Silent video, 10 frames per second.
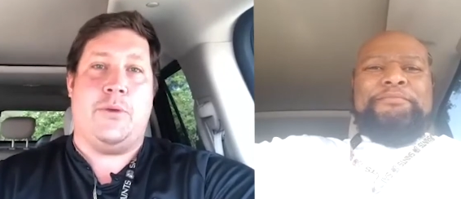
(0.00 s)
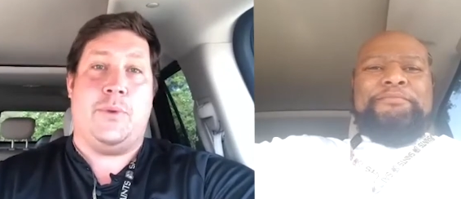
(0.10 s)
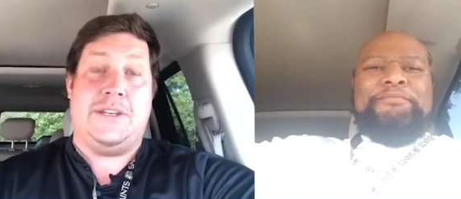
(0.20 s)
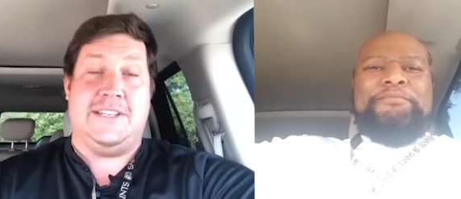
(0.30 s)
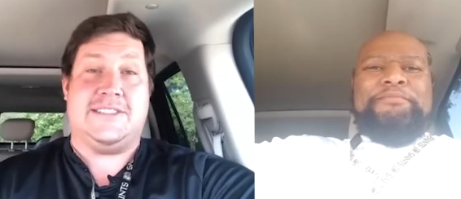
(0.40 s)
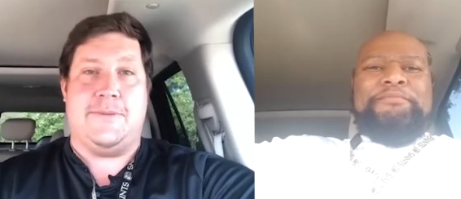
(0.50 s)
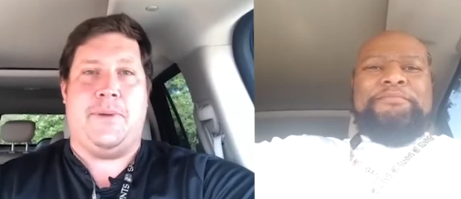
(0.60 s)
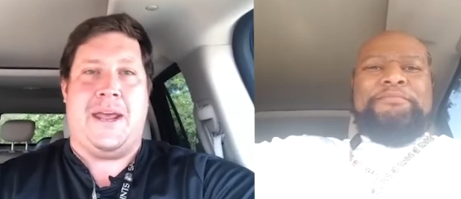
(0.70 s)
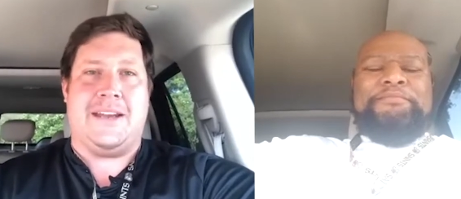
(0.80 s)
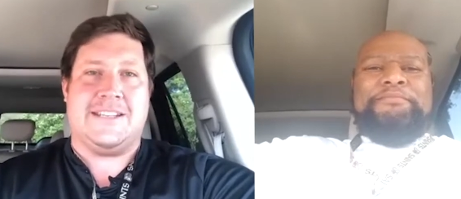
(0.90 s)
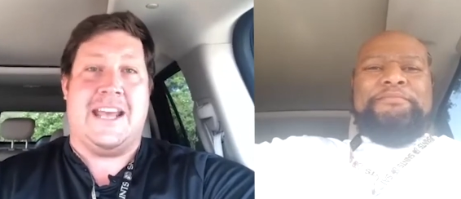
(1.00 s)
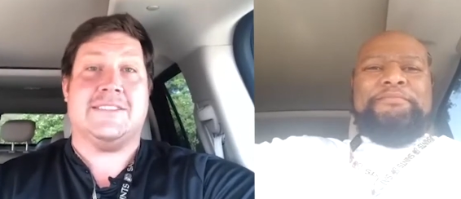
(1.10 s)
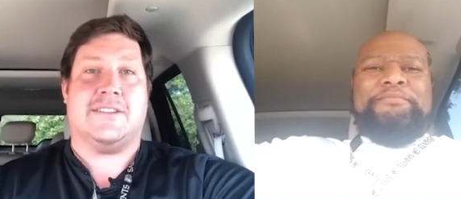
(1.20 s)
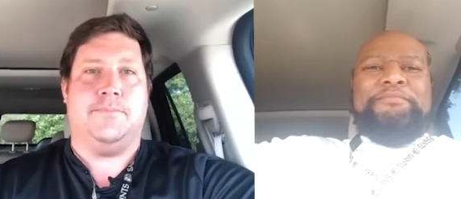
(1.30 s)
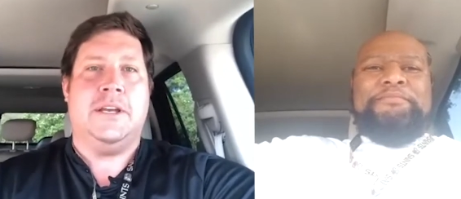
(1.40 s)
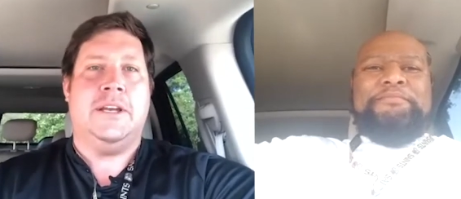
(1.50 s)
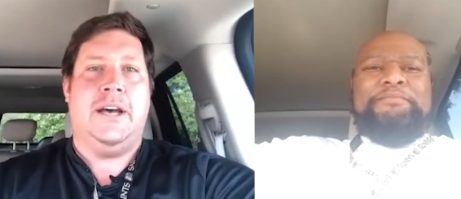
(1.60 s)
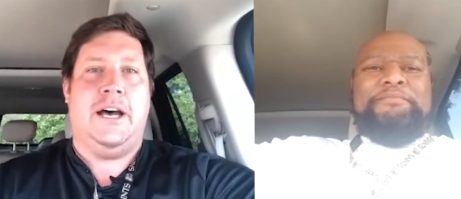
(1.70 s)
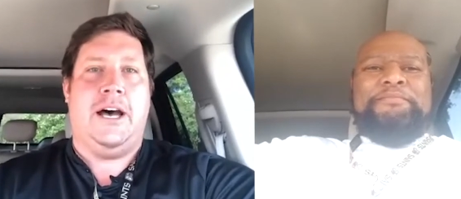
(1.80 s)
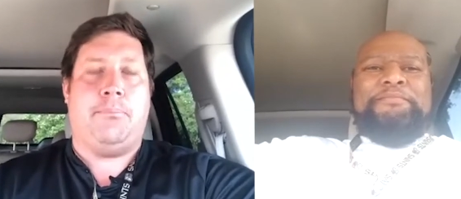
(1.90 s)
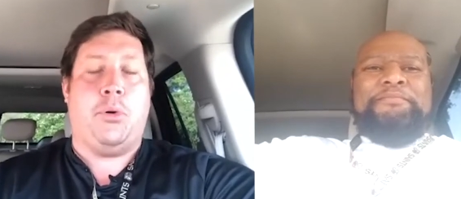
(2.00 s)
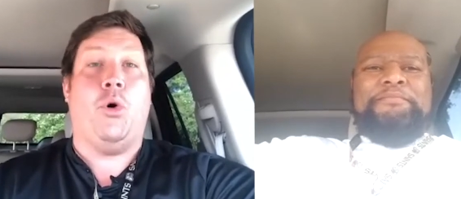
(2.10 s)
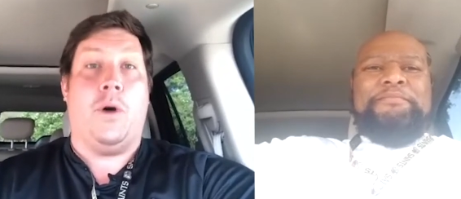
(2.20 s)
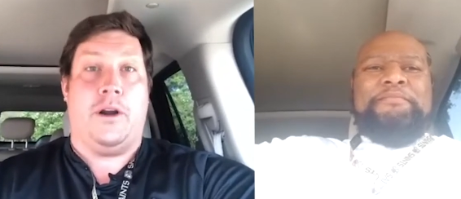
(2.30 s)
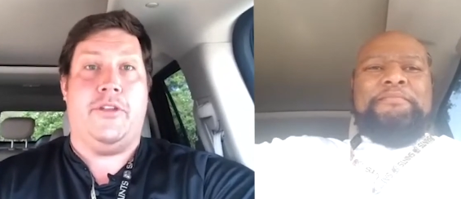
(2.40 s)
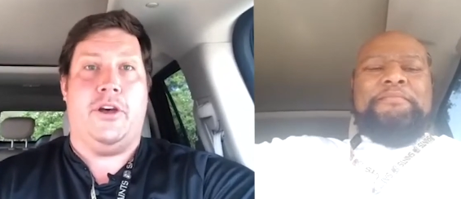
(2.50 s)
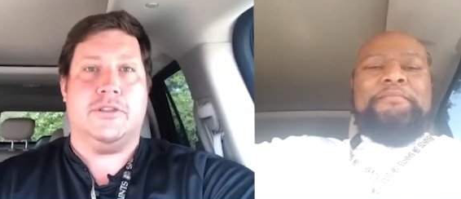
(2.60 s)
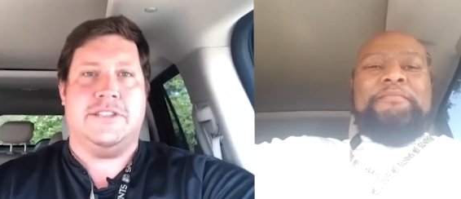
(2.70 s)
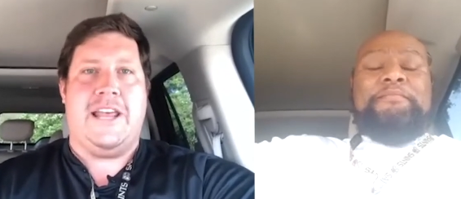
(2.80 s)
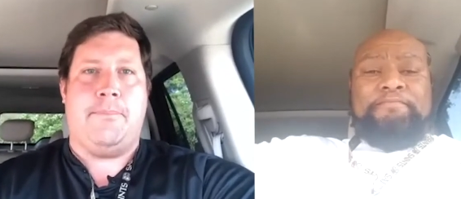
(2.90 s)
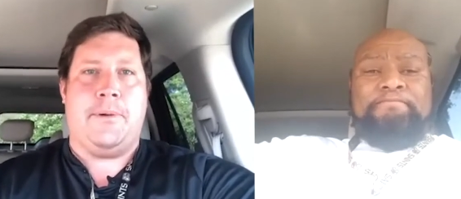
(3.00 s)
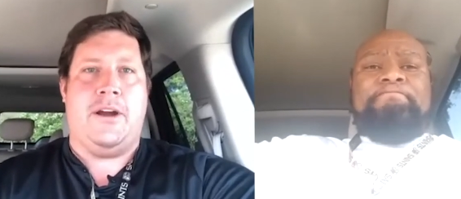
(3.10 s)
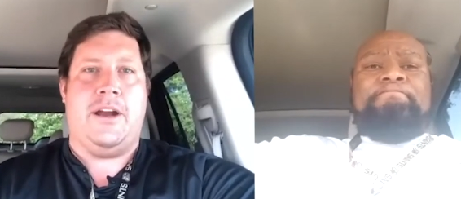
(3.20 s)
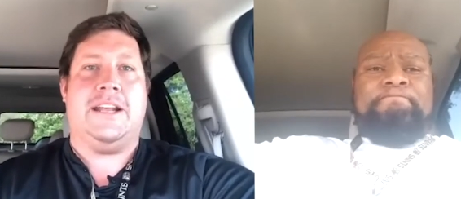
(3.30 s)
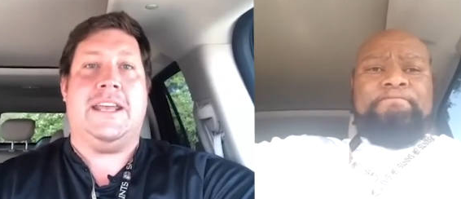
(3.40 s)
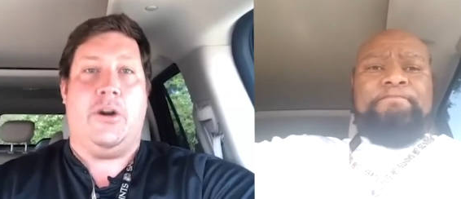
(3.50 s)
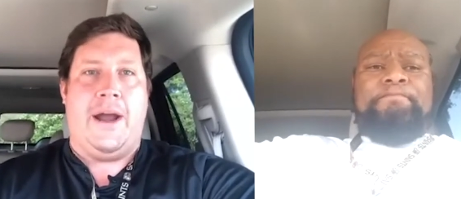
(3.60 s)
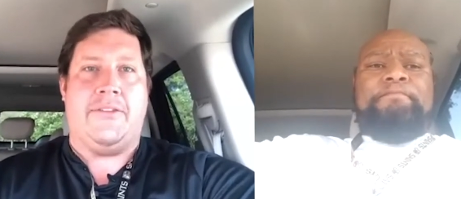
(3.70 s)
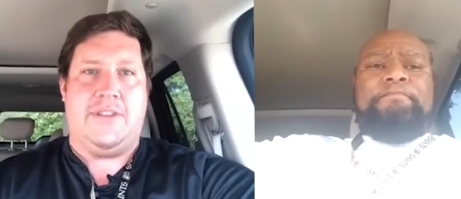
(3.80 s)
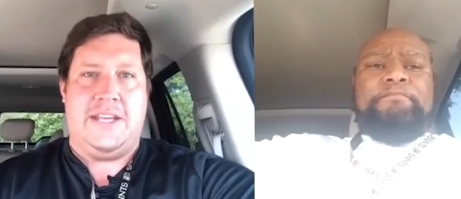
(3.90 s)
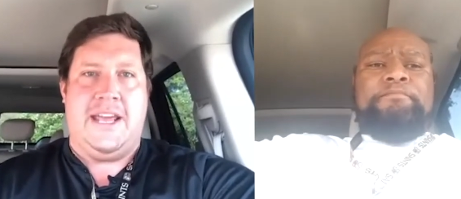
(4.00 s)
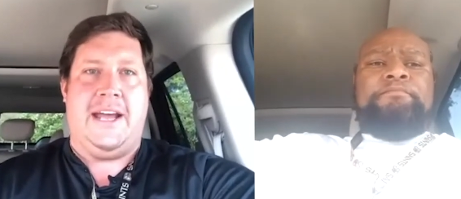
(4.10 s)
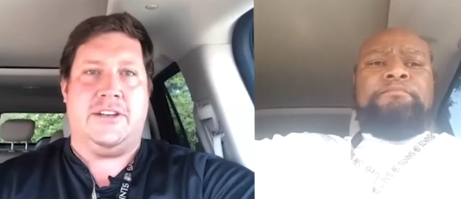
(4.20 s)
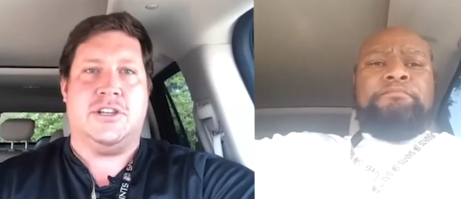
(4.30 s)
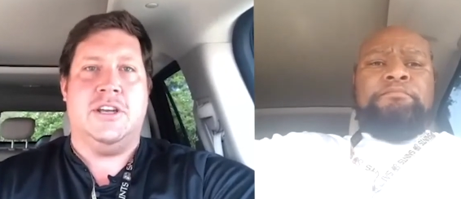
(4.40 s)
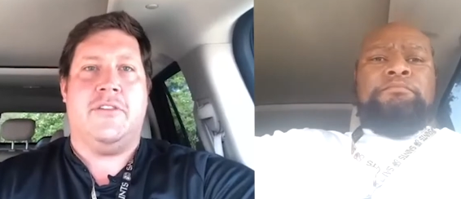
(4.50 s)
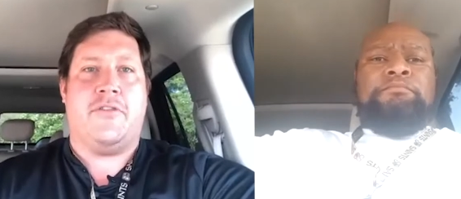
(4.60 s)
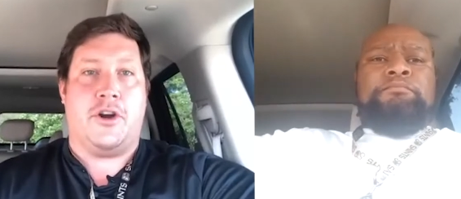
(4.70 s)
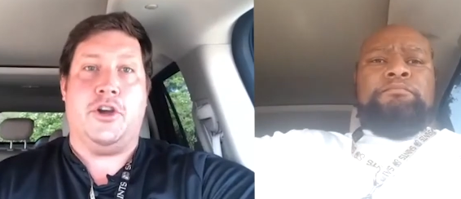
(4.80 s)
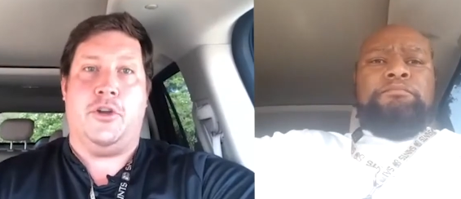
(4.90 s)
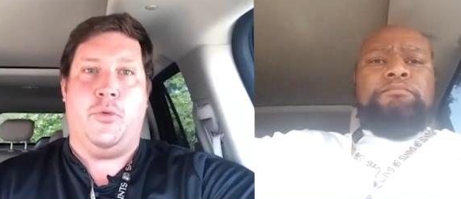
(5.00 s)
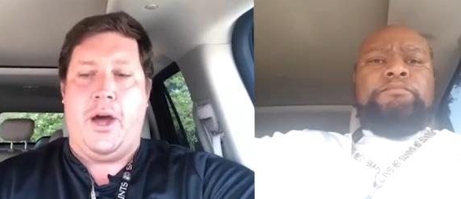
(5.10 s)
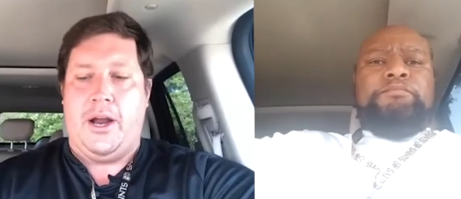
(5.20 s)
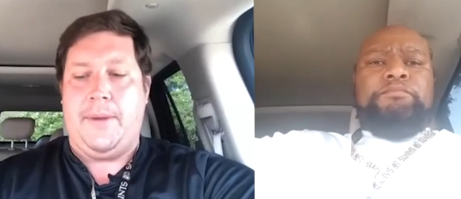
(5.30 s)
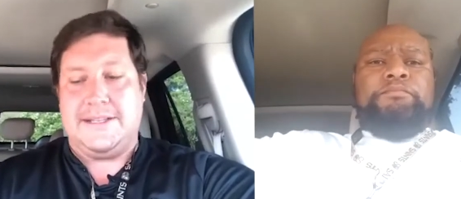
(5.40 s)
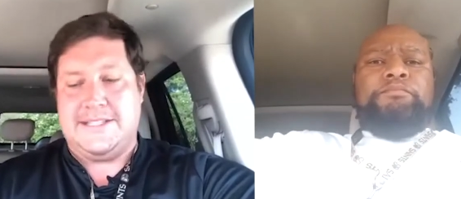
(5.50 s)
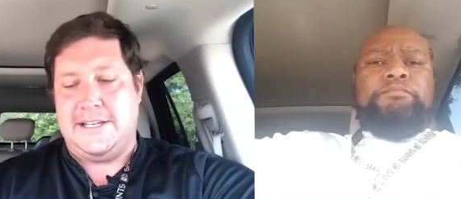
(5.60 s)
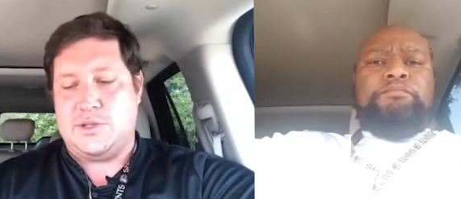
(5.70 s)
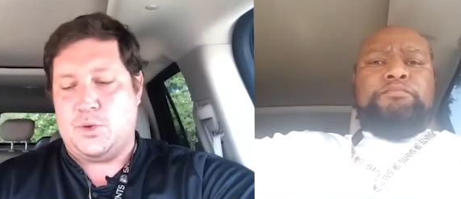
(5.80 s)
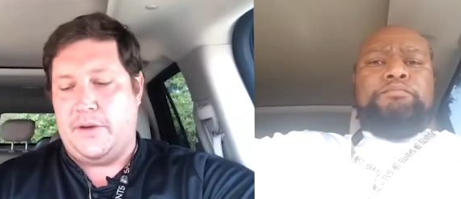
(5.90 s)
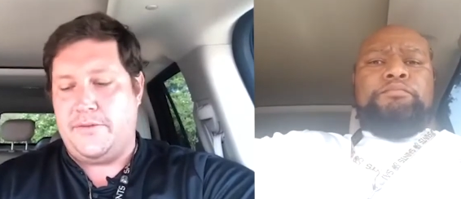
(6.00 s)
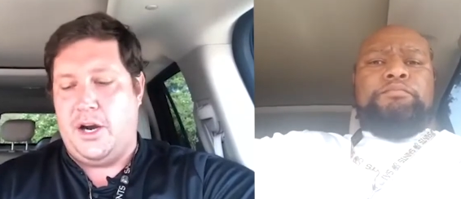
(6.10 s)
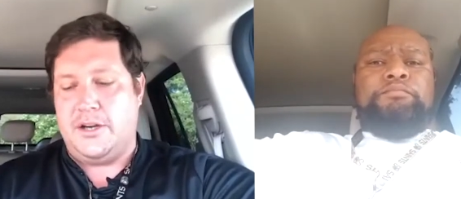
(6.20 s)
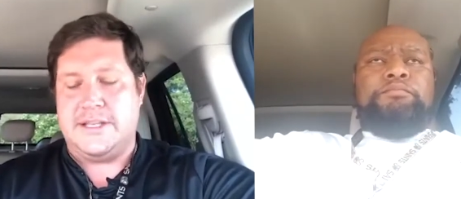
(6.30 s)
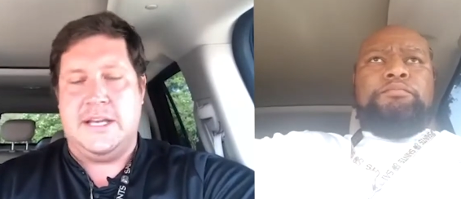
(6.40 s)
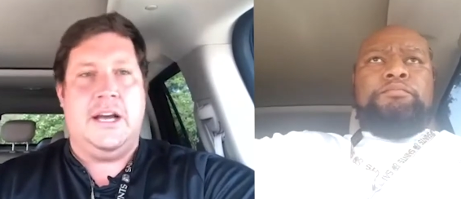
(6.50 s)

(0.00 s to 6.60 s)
Speaker 1: And we did see Taysom uh, pull one of those in that period and get around the edge for a good run, about 10, 12 yards.